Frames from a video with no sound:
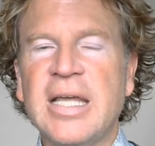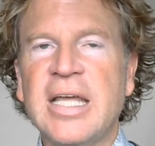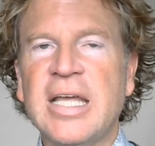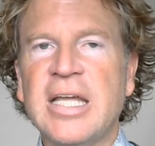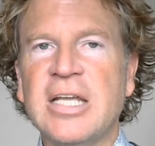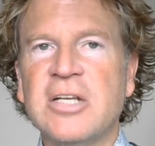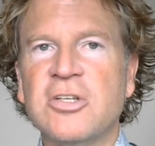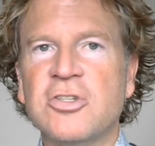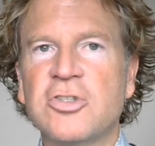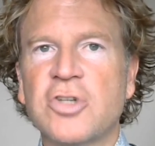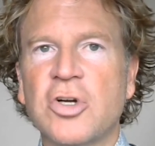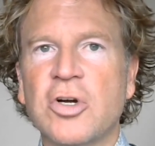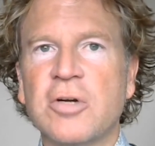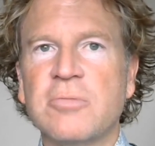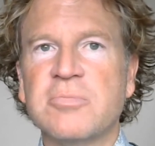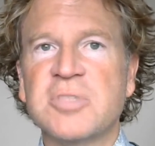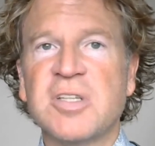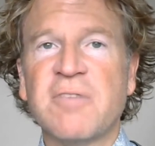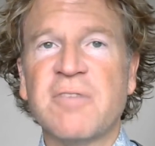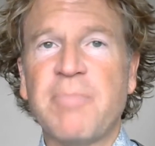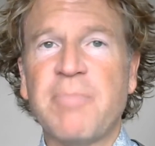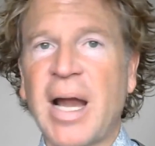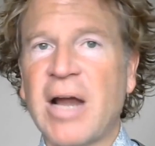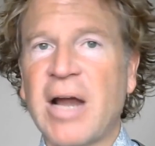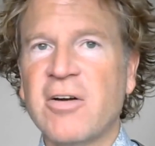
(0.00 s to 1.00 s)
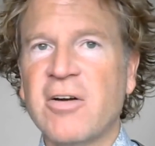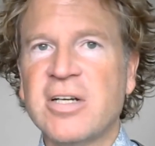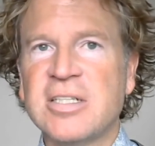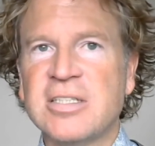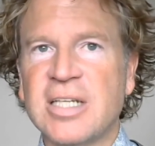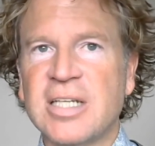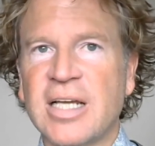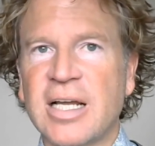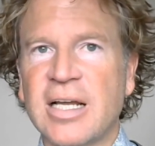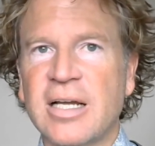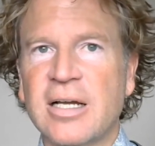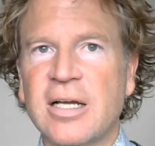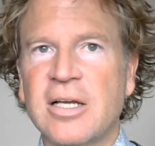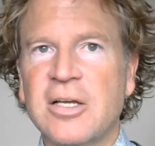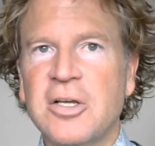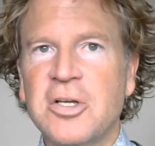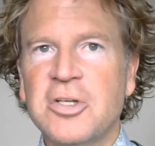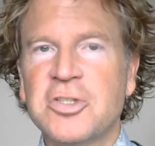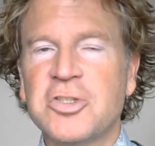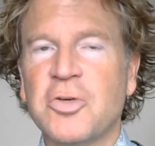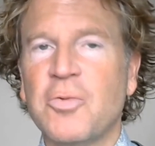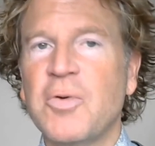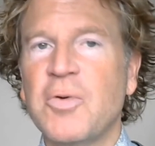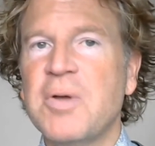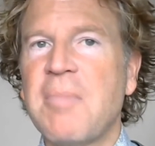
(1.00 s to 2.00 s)
in terms of parenting.
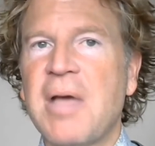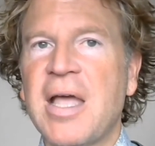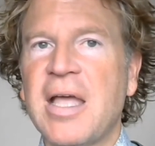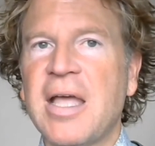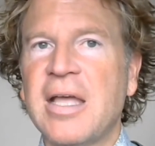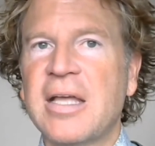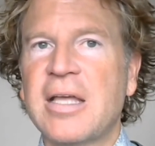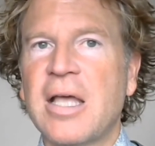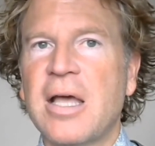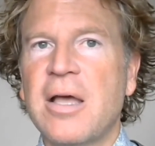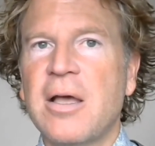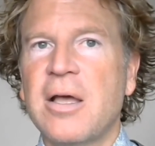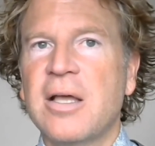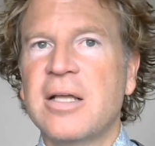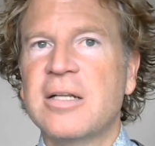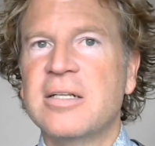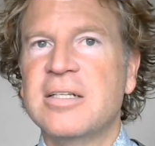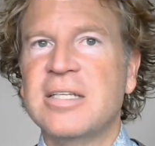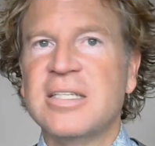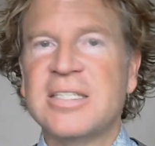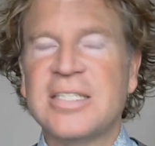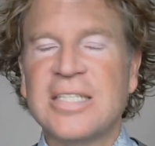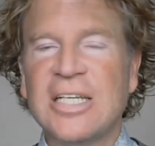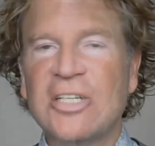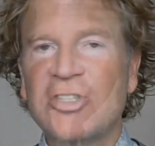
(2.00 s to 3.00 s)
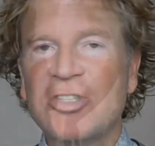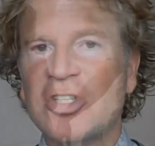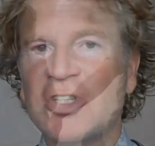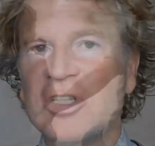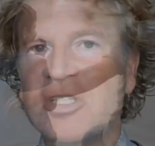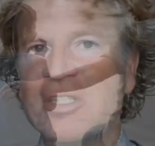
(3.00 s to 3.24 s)
So we make decisions